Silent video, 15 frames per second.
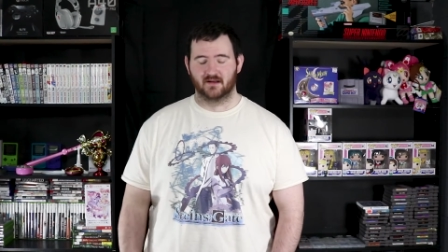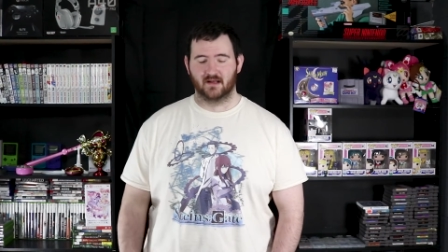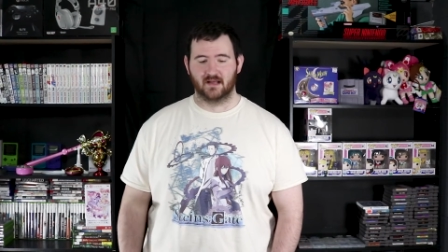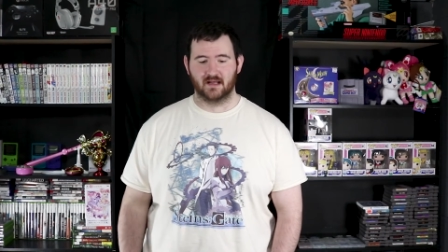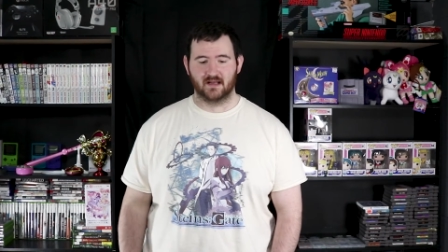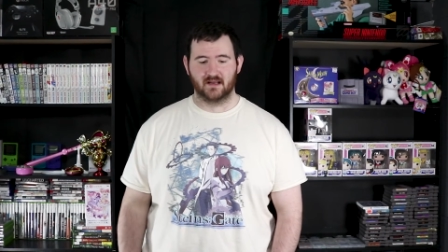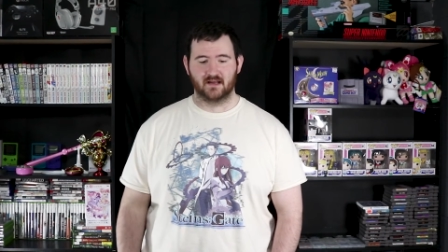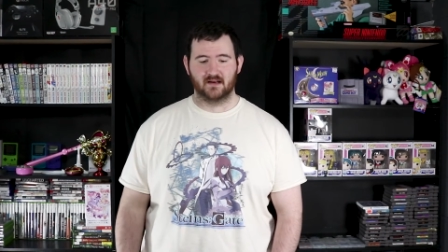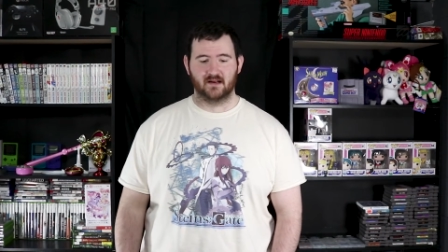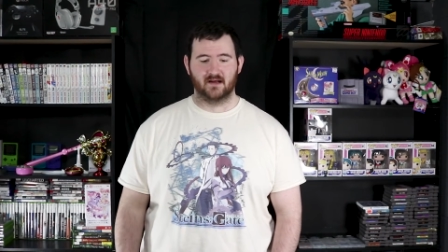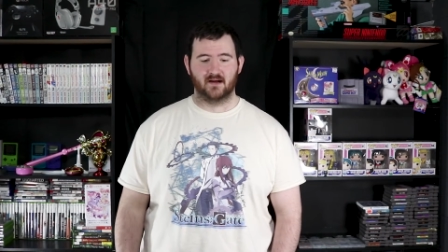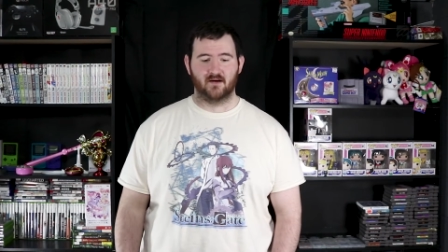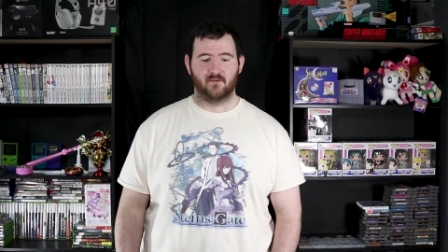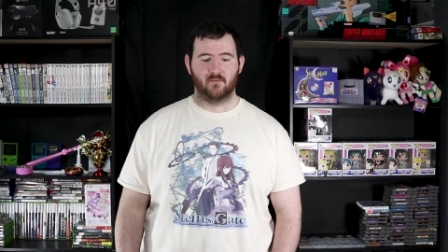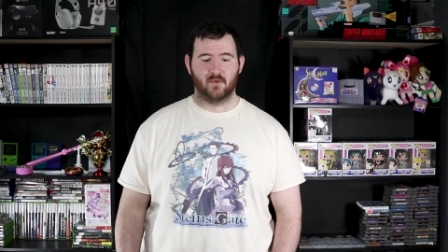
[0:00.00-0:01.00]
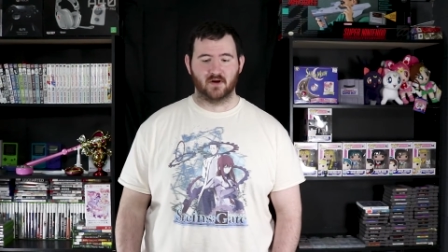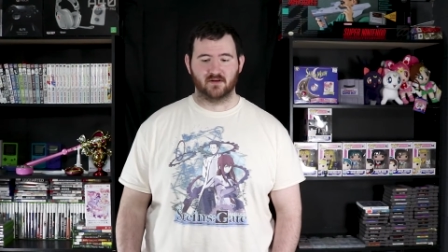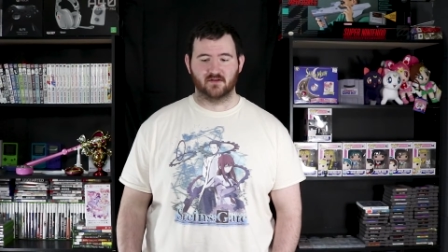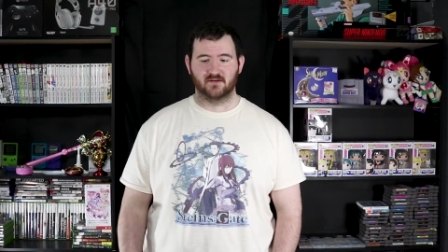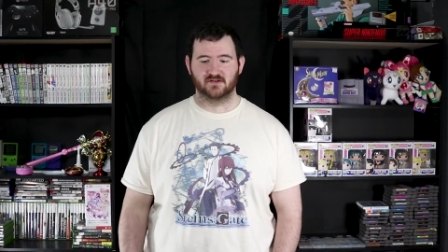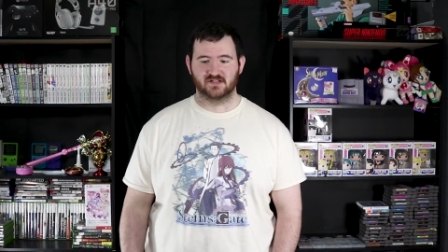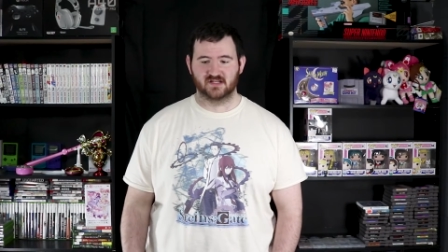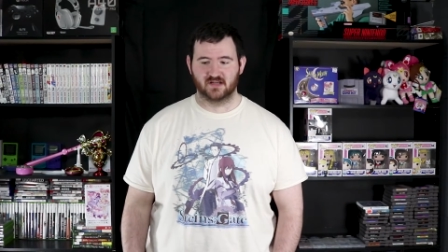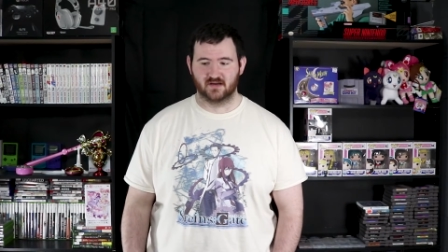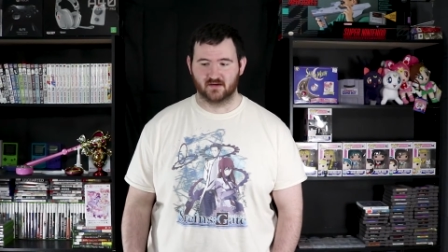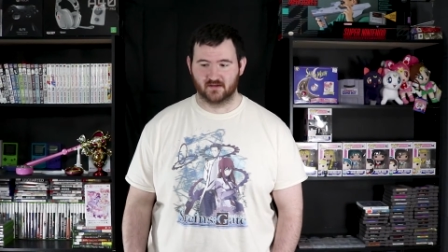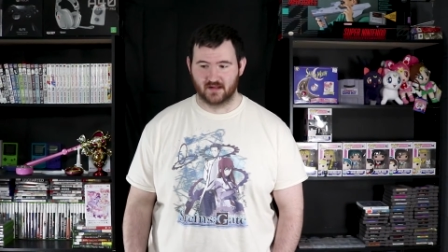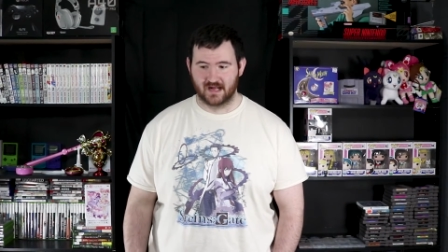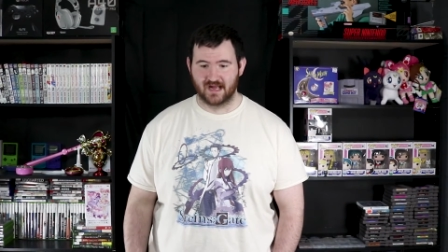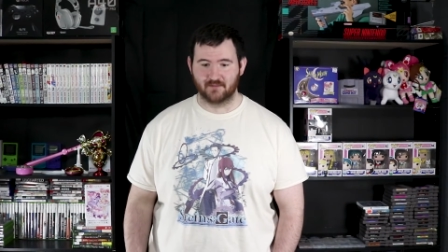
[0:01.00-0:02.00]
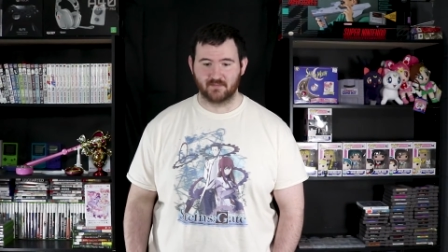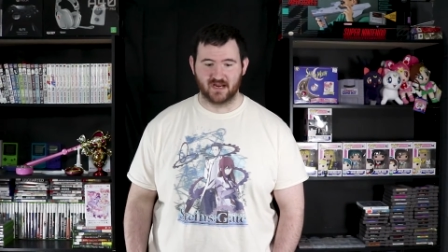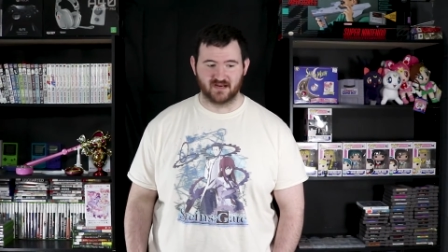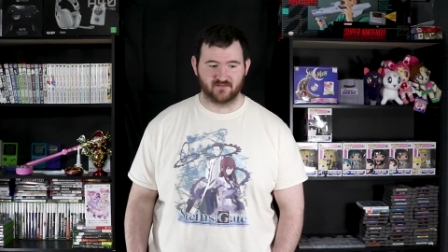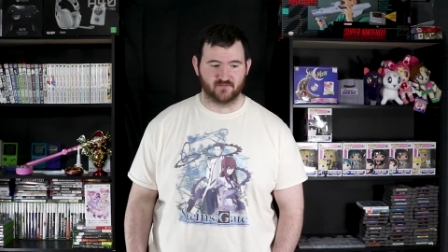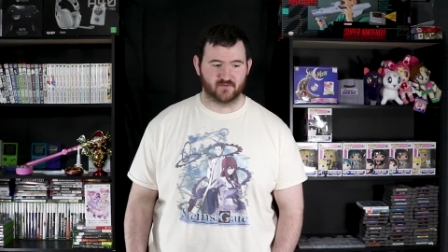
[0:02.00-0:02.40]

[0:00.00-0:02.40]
And uh, one of those uh, I made